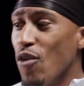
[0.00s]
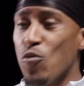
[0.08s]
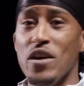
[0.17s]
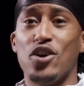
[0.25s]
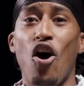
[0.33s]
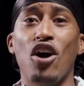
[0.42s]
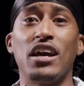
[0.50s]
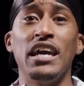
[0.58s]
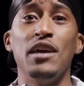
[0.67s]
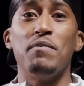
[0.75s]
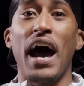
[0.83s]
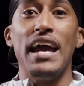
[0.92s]
We gotta
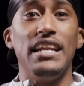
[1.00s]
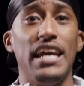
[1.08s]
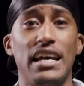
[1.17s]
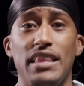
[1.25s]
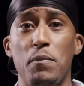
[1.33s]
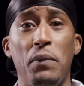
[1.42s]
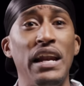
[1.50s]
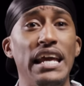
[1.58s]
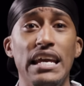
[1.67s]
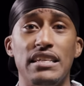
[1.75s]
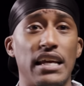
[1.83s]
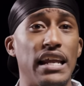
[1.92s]
keep that in the edit,
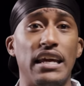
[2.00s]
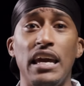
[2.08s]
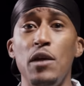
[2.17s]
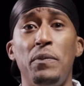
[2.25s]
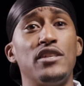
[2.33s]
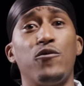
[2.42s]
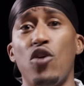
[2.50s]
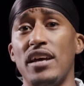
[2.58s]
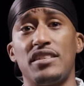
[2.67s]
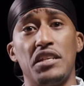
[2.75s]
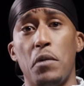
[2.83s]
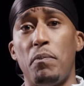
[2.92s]
please, and then keep his
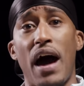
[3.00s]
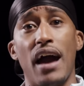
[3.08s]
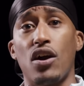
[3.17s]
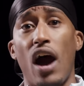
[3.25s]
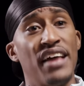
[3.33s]
voice in the back.